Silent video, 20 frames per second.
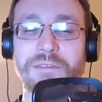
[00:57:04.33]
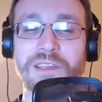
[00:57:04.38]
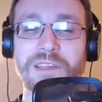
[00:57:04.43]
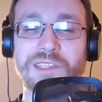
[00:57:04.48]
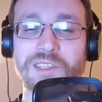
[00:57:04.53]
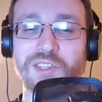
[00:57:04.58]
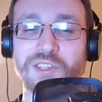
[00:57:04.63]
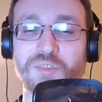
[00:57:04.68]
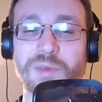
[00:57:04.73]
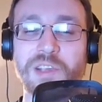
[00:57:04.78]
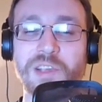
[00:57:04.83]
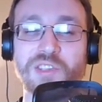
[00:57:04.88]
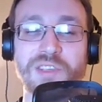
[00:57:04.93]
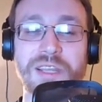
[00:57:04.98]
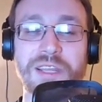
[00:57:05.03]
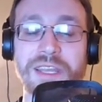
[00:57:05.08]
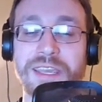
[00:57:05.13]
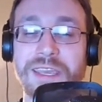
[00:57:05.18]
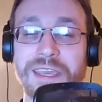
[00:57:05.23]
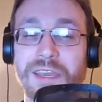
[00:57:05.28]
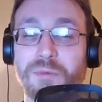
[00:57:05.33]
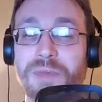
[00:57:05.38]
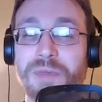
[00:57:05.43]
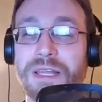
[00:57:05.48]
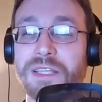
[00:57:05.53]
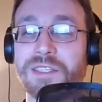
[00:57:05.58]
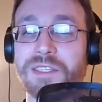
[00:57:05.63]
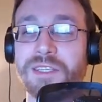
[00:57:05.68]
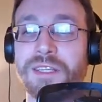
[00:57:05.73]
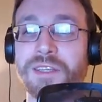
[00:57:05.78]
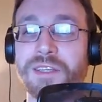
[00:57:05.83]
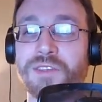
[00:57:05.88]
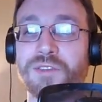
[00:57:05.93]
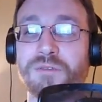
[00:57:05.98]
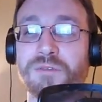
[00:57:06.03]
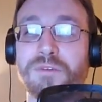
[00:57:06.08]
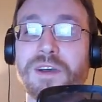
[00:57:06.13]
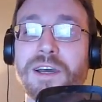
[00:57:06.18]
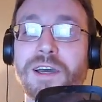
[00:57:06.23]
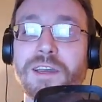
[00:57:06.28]
this situation that he can't realistically
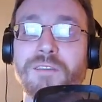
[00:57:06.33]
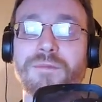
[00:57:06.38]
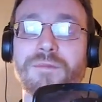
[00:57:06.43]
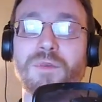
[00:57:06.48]
survive,